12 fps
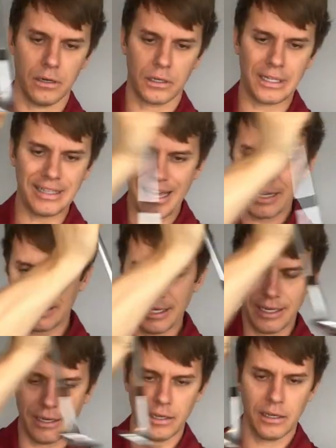collect
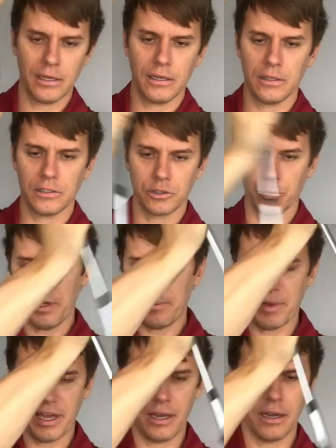it,
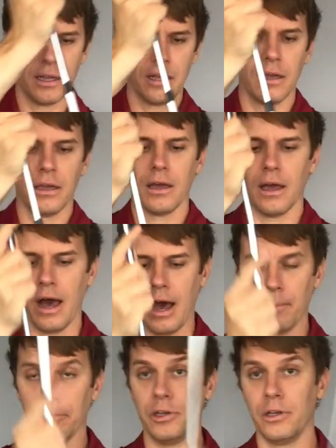sweep it.
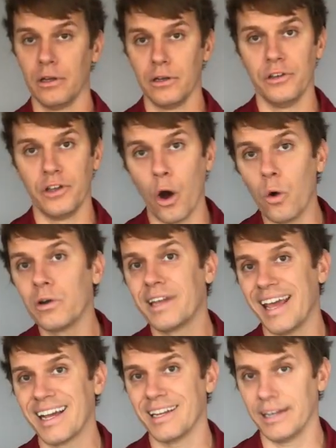Don't
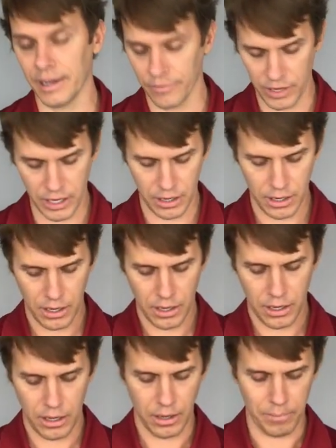take a divot,
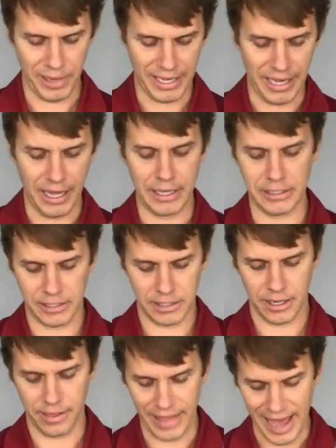because
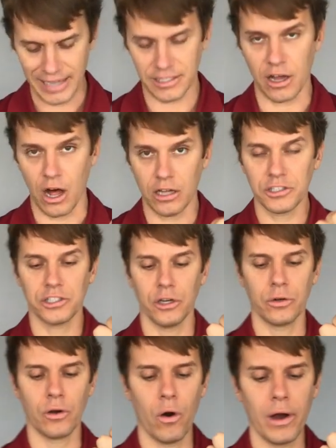that's
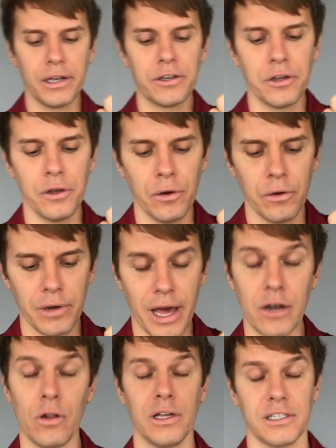also going to,
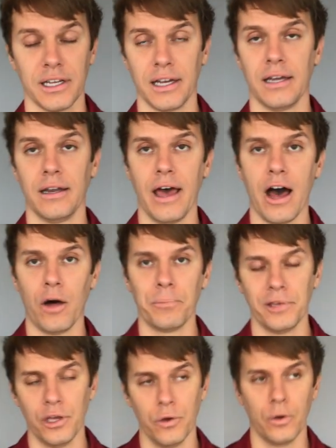not only is it going to
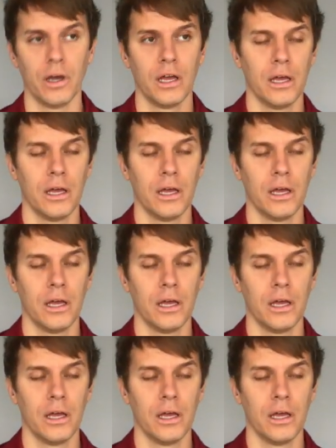help you